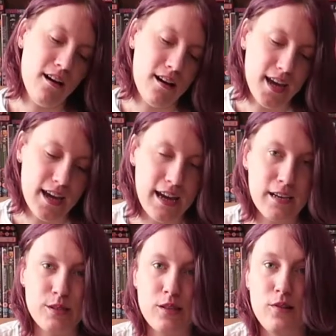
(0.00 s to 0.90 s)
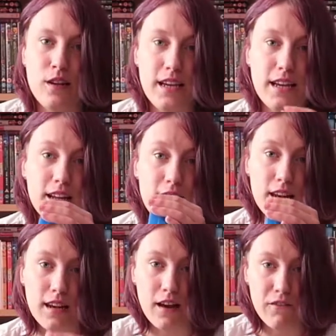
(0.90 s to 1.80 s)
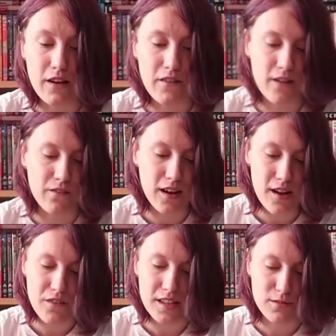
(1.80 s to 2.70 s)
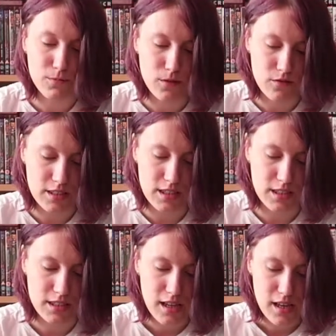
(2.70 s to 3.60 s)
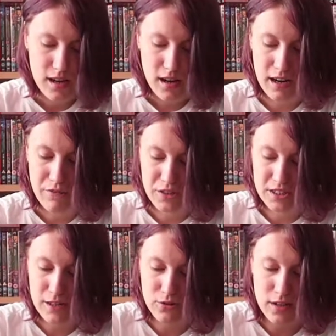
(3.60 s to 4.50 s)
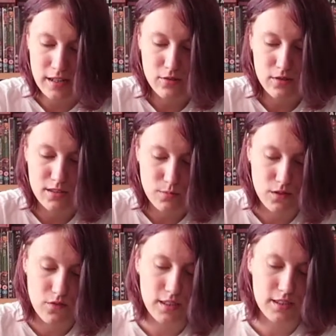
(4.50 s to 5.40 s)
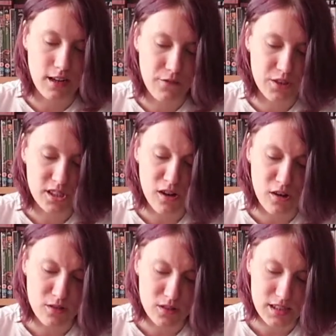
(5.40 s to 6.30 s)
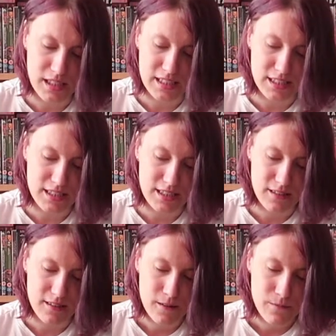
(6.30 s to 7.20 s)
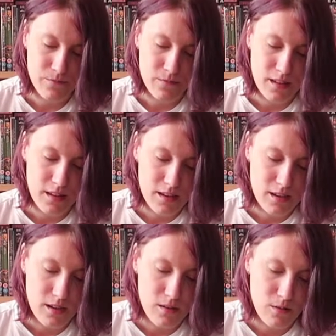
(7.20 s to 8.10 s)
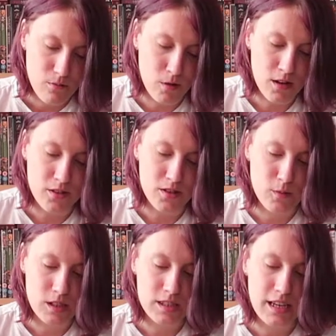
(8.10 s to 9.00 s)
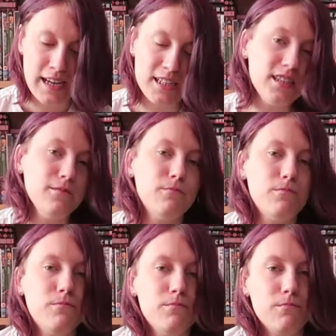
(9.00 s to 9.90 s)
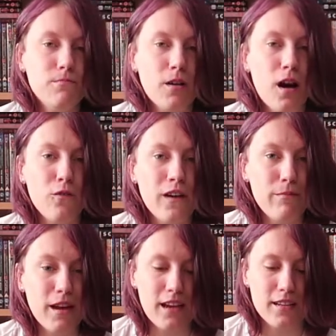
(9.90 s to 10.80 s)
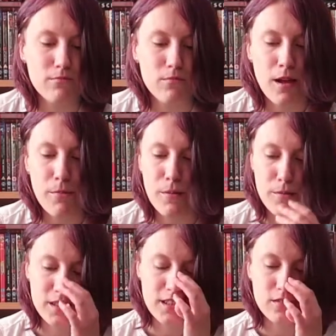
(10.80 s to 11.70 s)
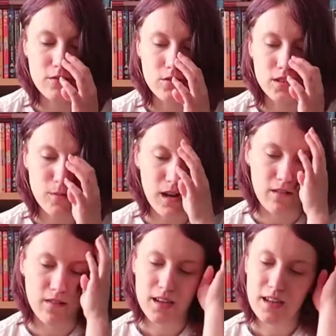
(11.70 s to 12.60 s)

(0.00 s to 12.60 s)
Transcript: I absolutely love, love, love, love these movies. I love the soundtracks on these movies. I love the songs. It's one of those ones that actually my whole family, like my mum and sister, enjoy as well